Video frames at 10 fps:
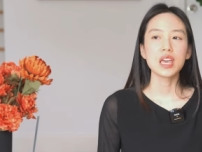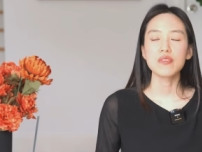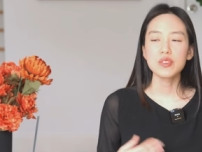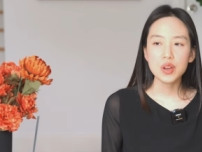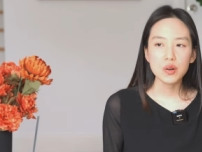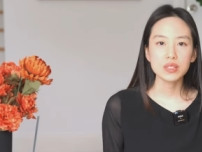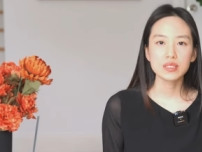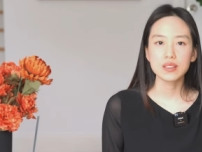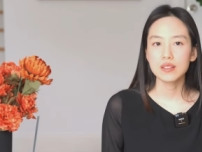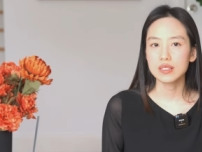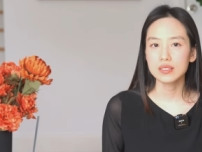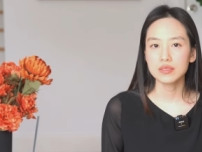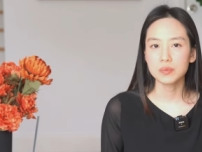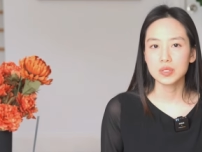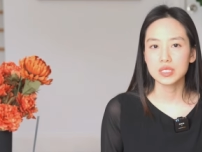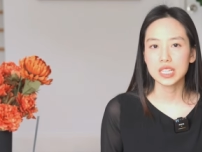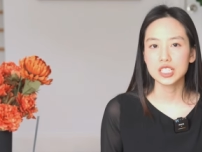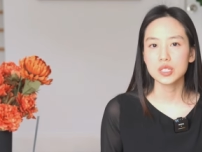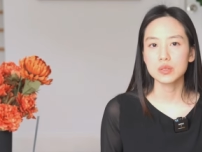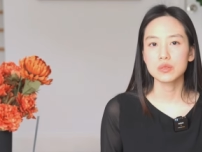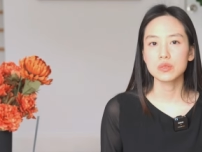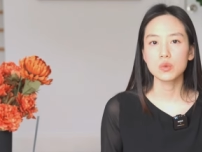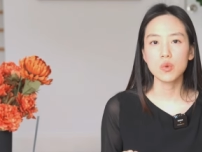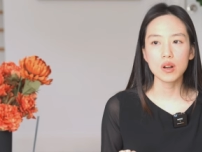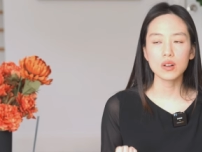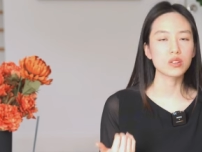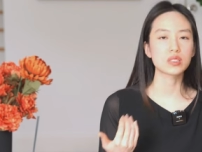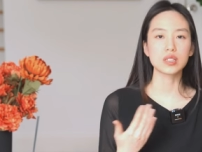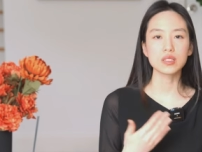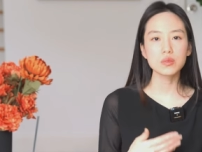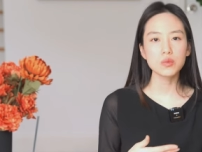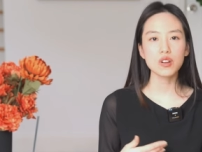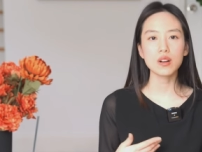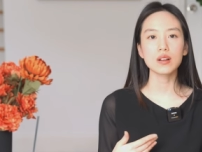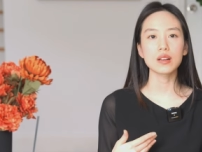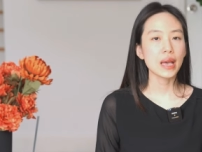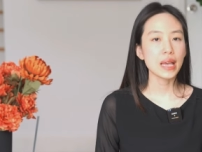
If you know a certain position work or doesn't work,